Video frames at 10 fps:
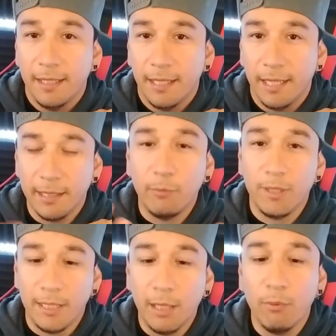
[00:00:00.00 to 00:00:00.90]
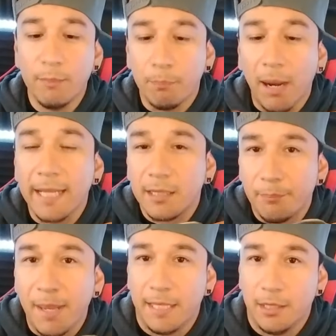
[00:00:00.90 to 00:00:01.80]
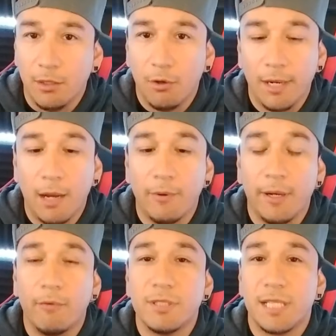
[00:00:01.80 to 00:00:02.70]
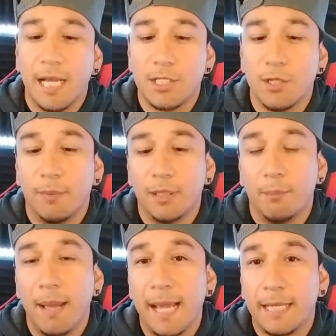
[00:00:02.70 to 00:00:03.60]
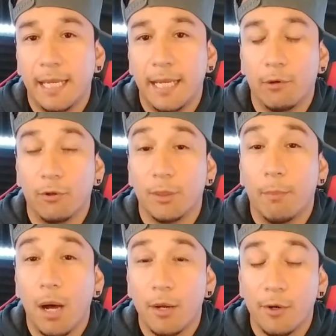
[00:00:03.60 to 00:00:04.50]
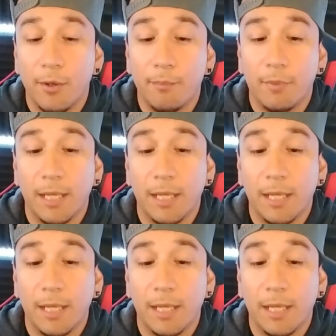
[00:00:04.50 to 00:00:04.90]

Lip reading: And they would bite the bait, you know, and I would always catch them on the back end or on the bottom,